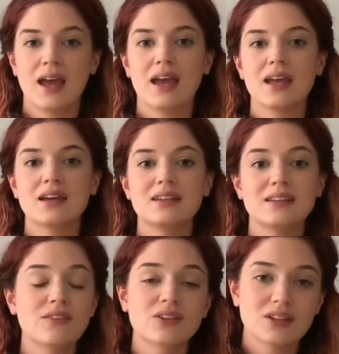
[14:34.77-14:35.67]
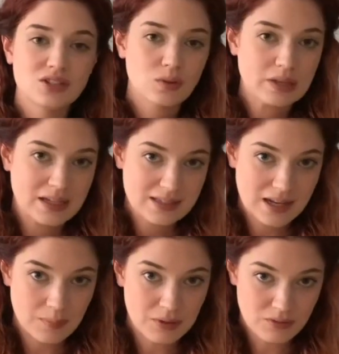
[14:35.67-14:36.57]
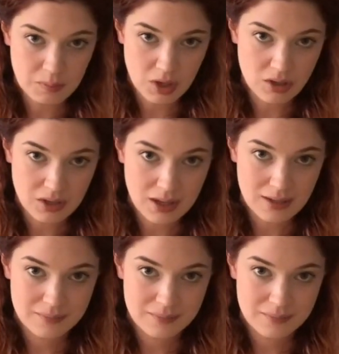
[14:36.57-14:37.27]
And definitely don't let it stop you from gardening.